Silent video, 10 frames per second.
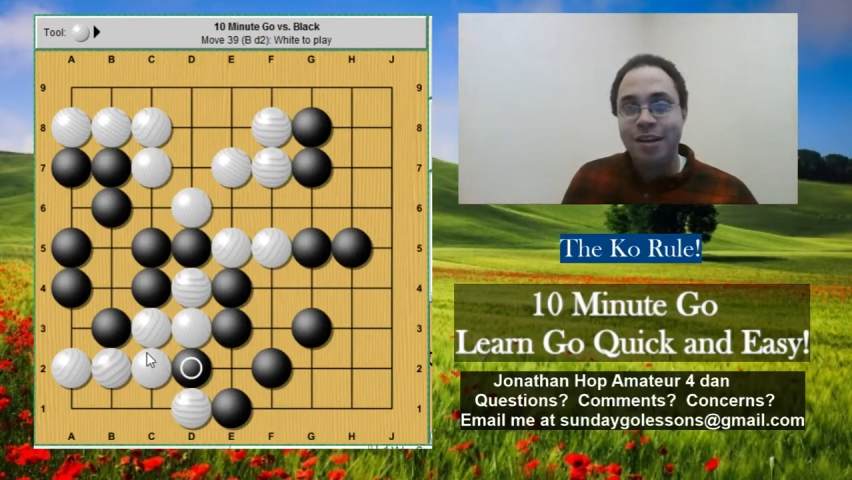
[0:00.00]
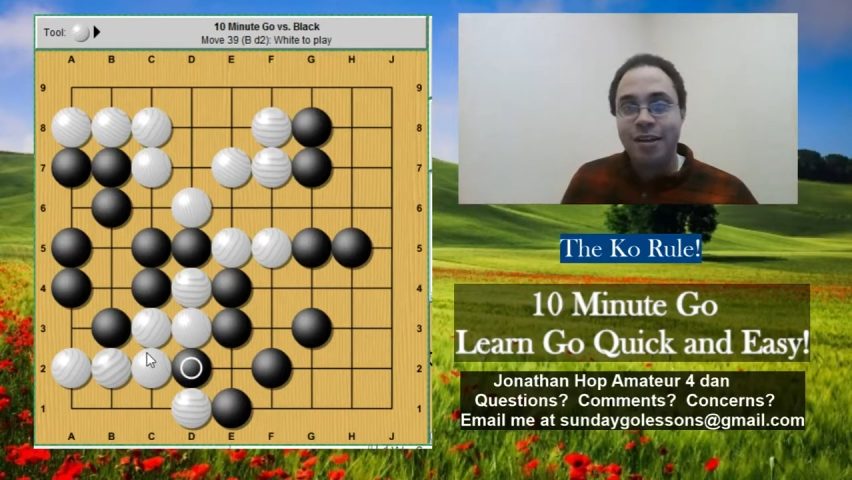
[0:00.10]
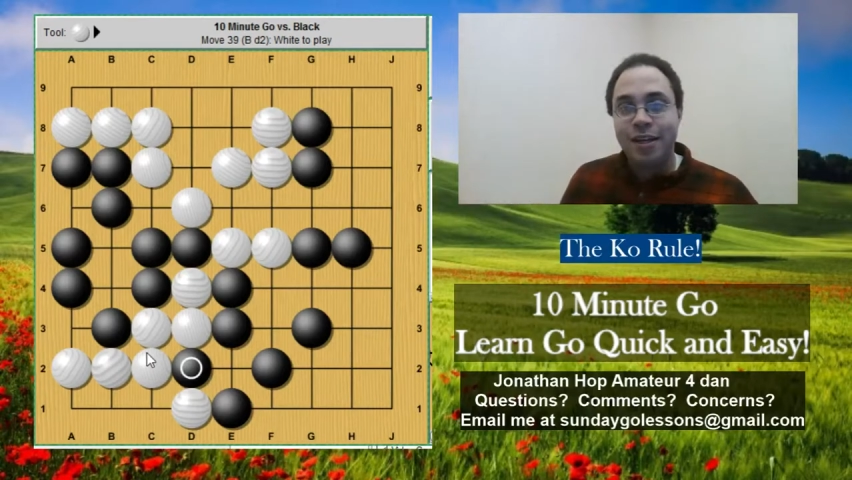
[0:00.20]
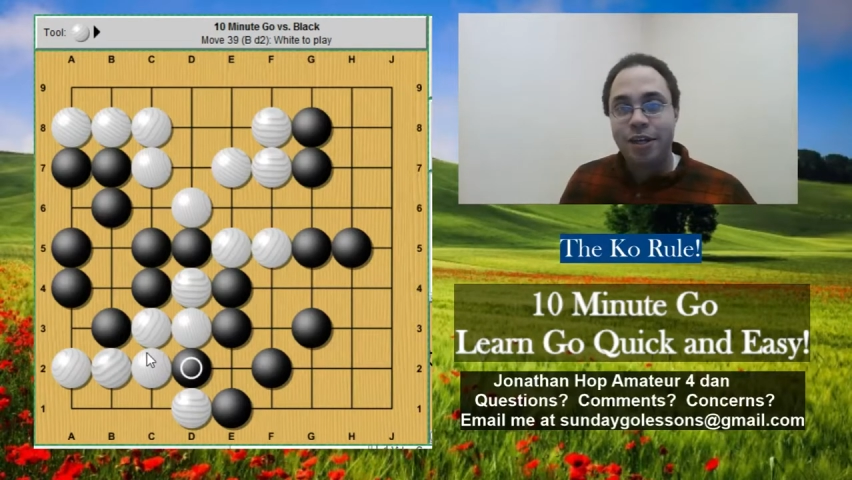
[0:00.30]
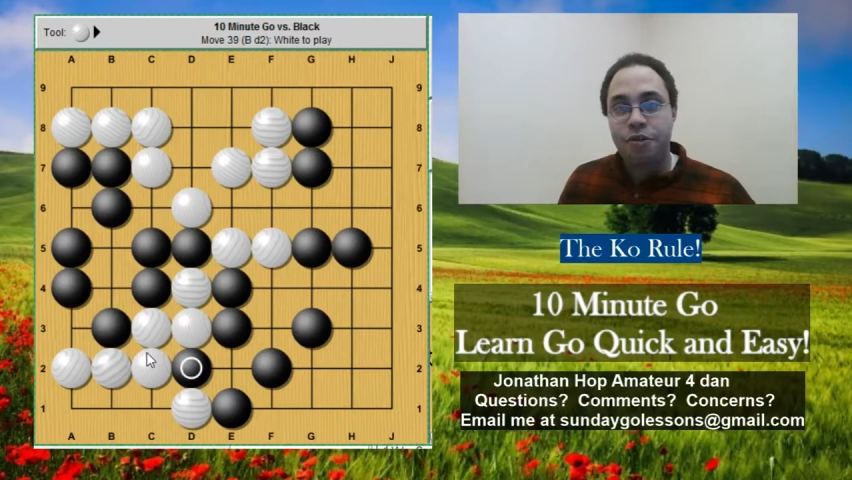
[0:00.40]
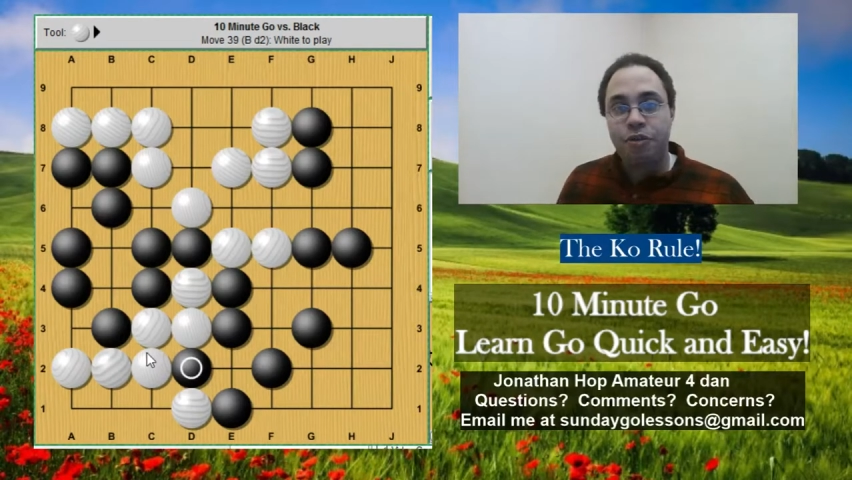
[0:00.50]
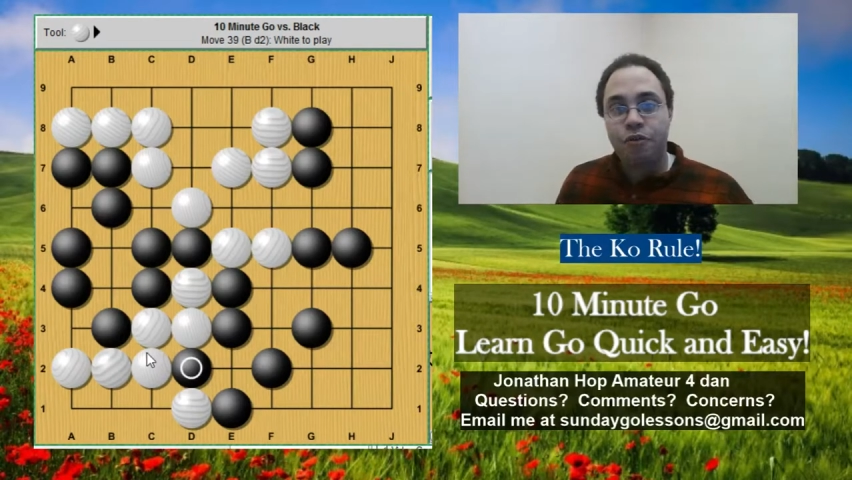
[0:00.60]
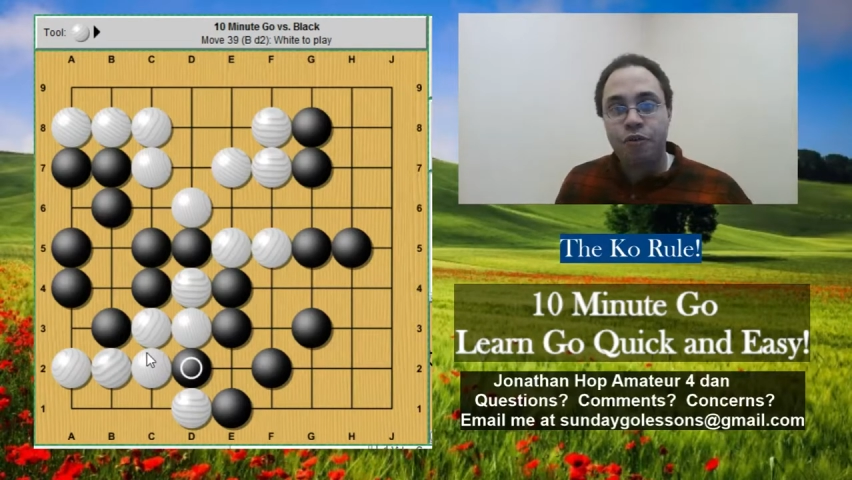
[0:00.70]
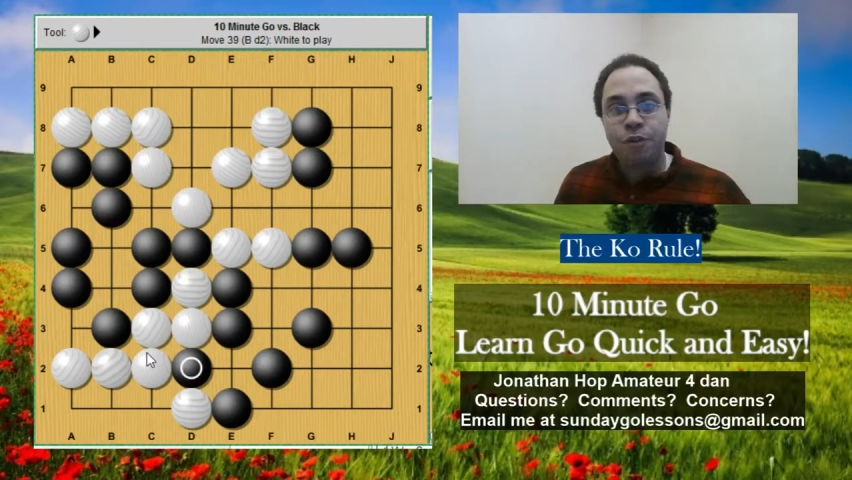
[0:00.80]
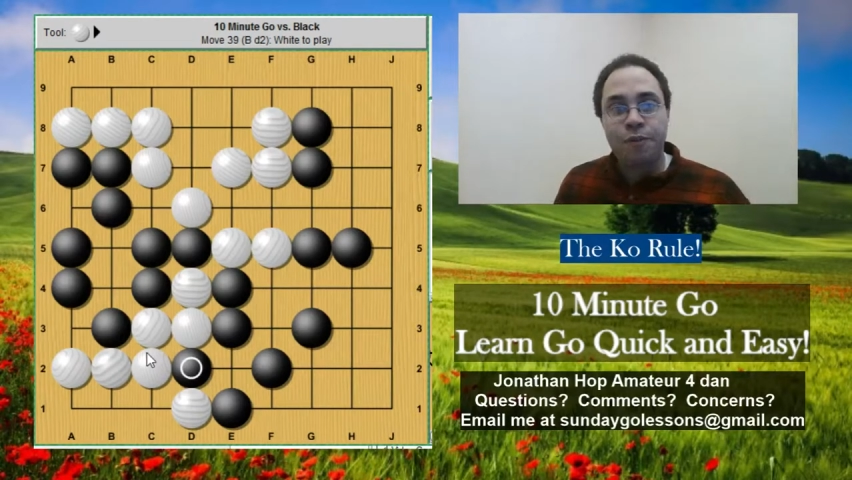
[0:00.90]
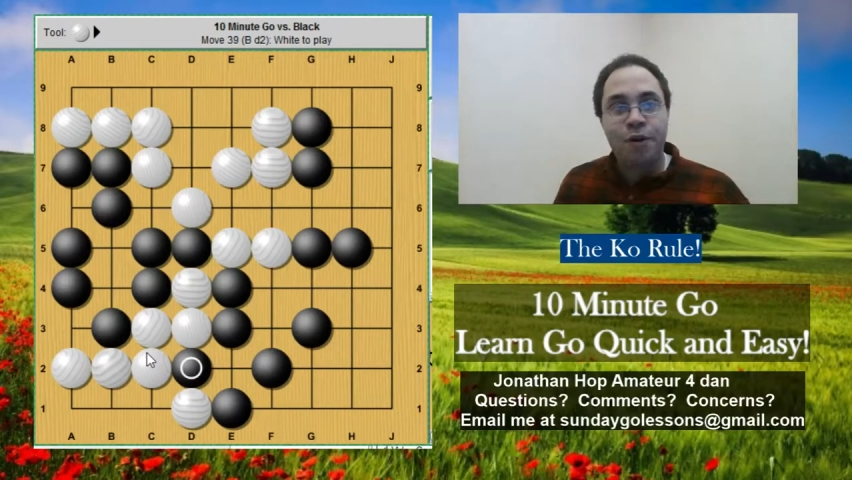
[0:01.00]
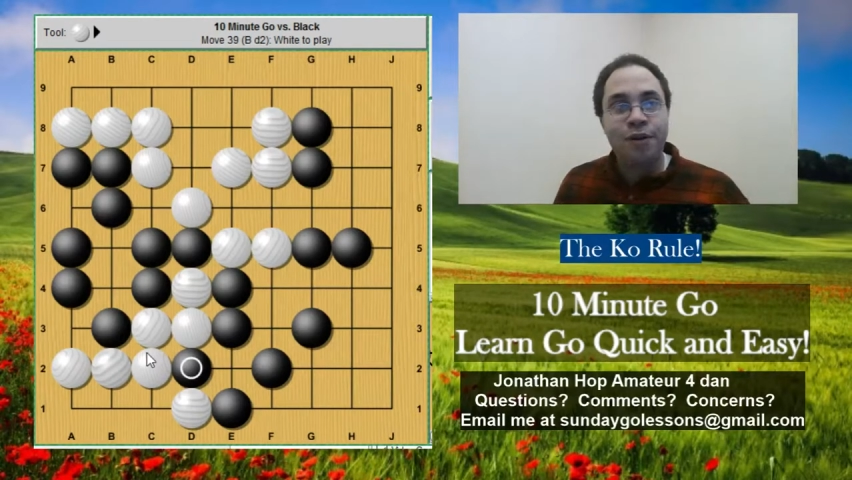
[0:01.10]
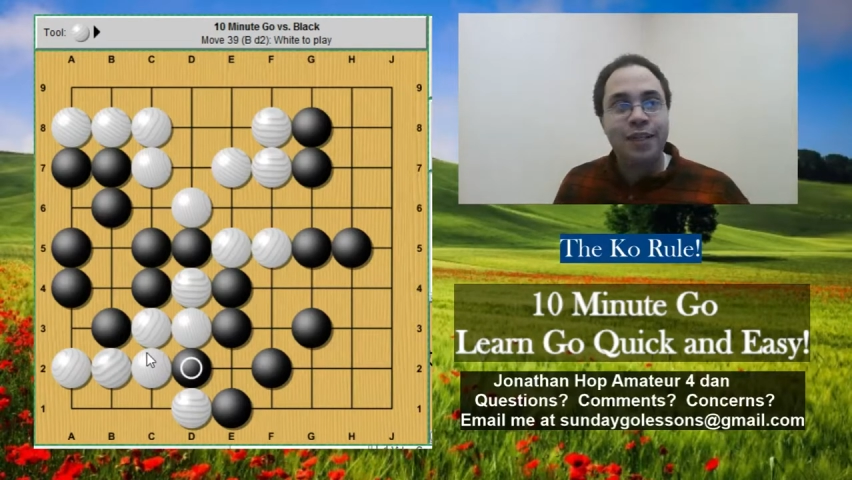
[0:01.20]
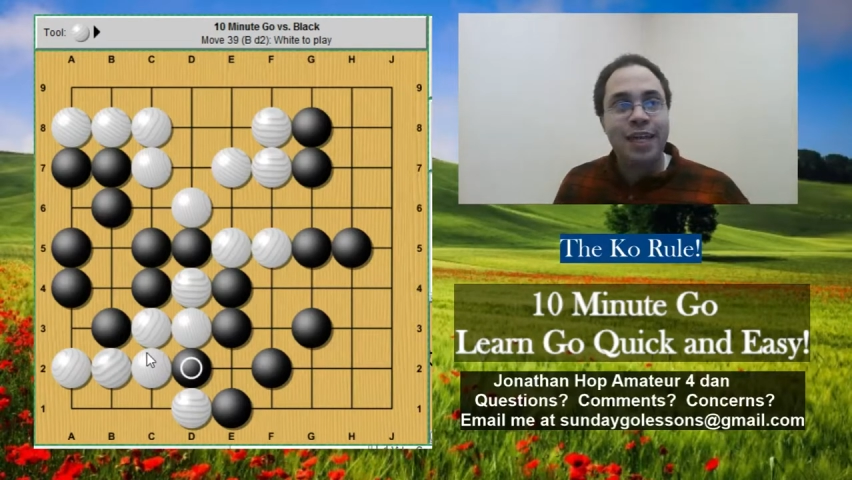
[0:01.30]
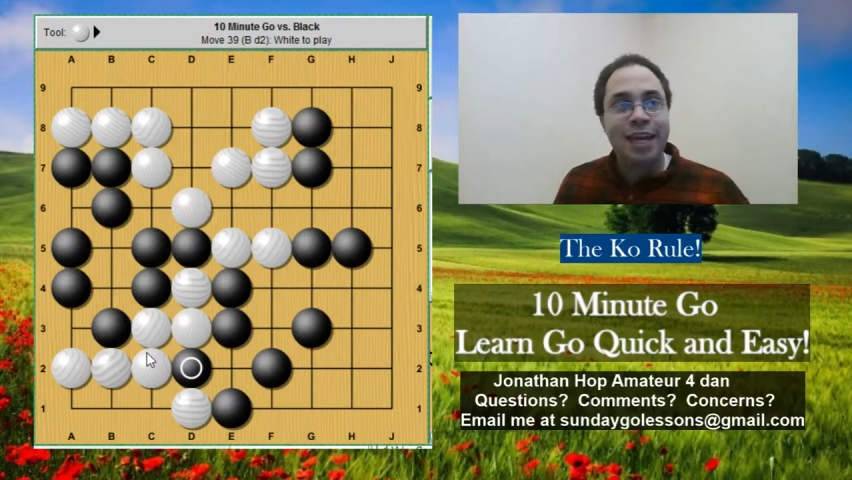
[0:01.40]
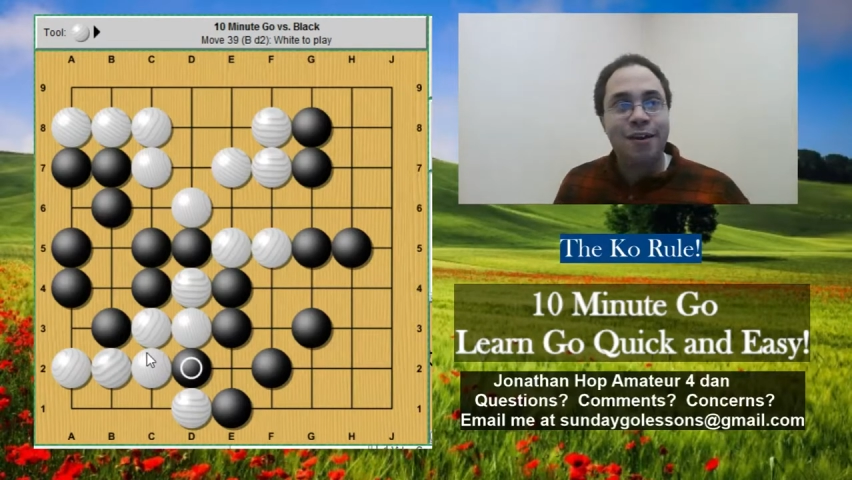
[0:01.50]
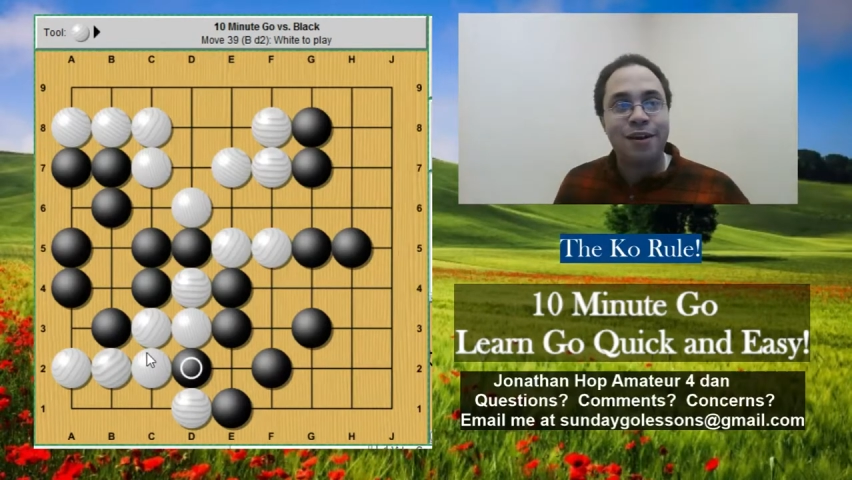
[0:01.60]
Okay, you throw the ball in the air,